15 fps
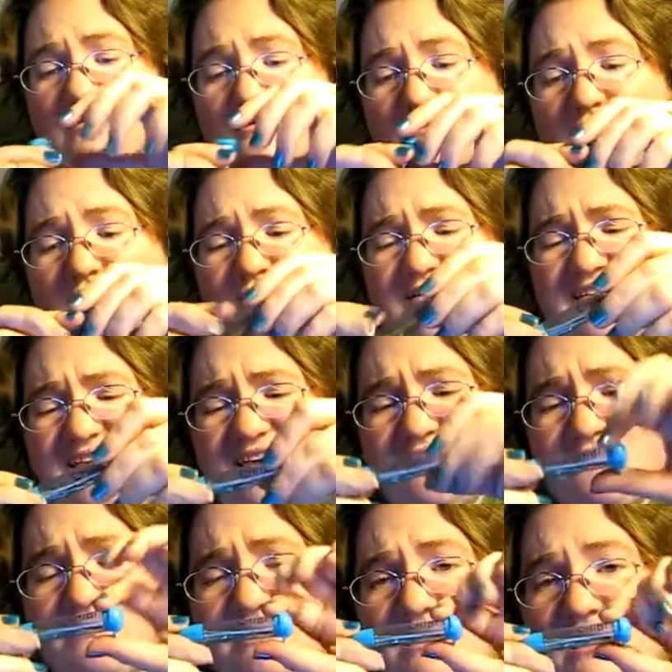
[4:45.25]
so it was only like
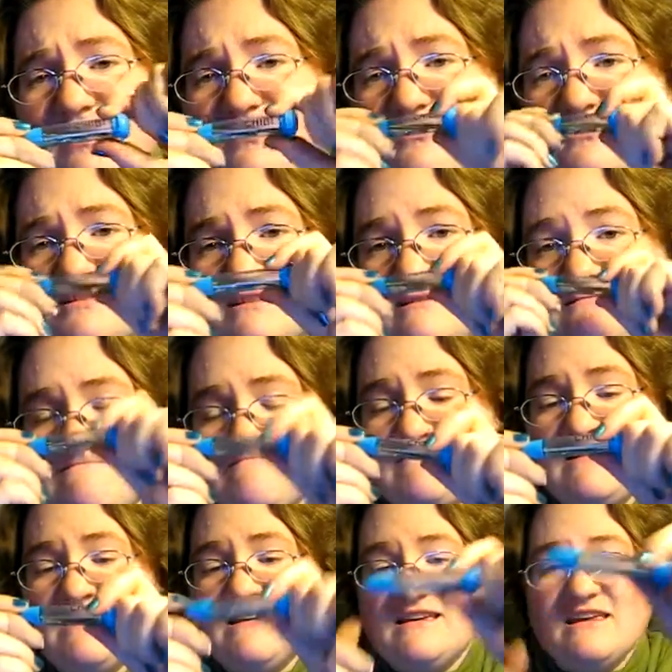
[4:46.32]
$3, and
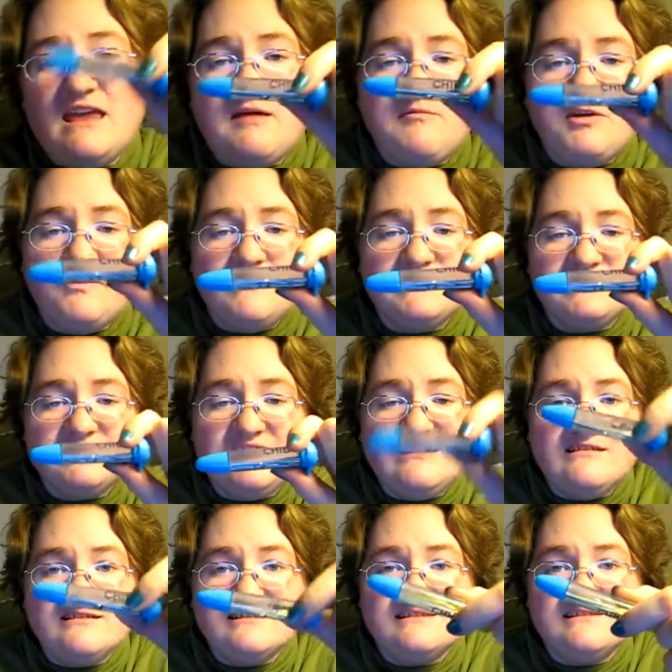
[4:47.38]
came with a bunch of
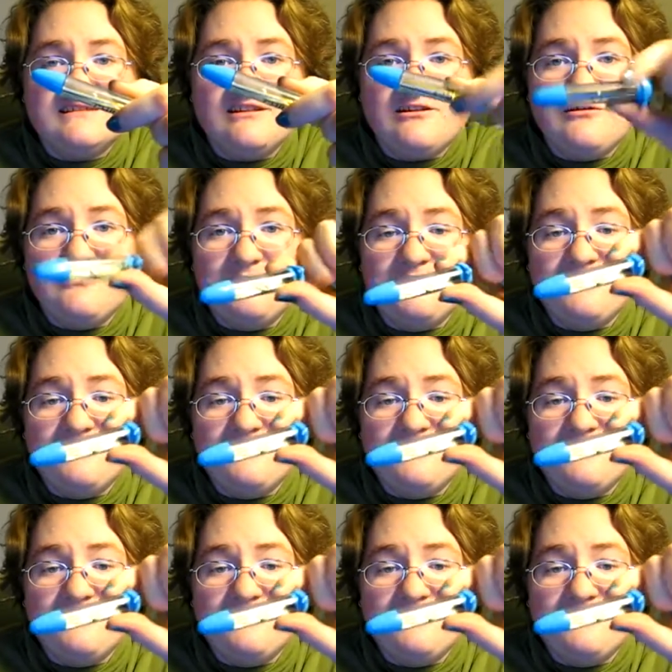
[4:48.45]
needles, so